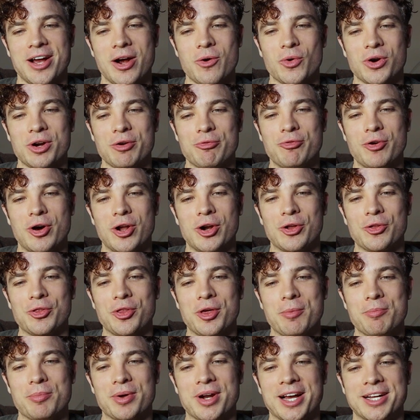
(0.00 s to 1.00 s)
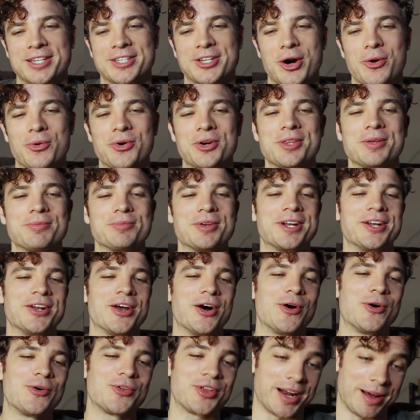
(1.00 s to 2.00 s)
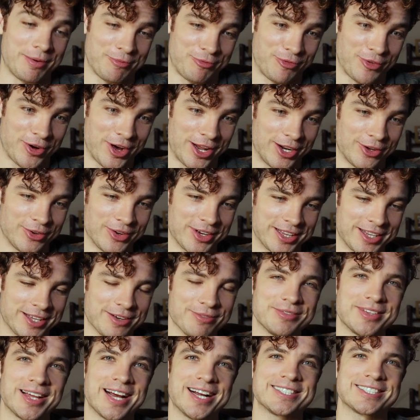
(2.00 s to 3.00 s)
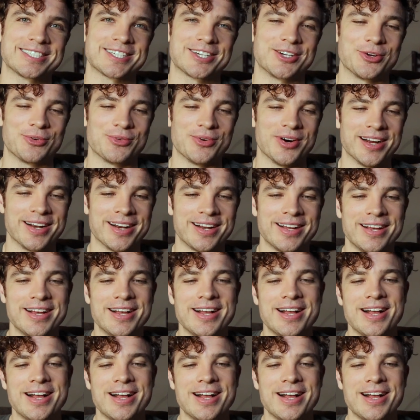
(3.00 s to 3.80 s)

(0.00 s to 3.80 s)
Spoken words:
I want to follow them, but I don't want them to know that I'm following them. That's a good one.